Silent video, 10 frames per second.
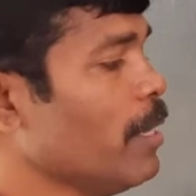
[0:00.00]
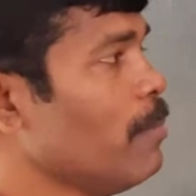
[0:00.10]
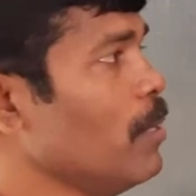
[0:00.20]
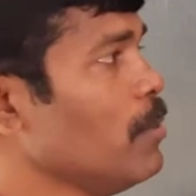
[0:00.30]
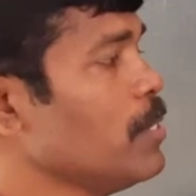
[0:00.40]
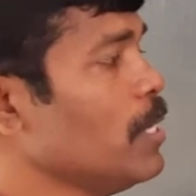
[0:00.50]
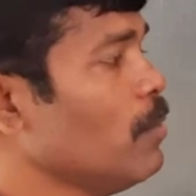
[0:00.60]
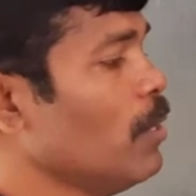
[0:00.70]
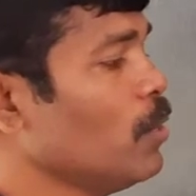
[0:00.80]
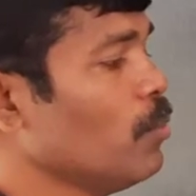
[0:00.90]
W is
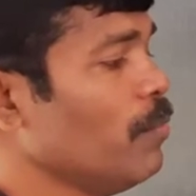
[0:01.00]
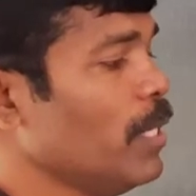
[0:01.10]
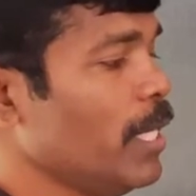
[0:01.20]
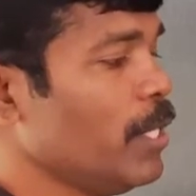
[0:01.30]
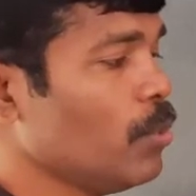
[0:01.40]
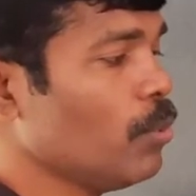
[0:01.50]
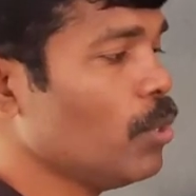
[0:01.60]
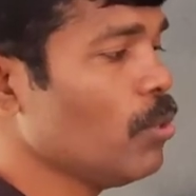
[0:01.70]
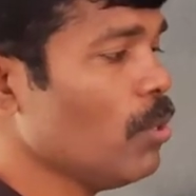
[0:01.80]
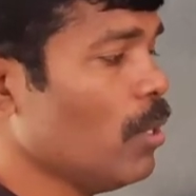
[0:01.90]
equal to V into
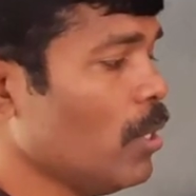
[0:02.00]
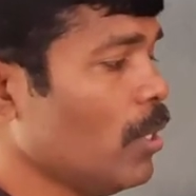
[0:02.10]
Q.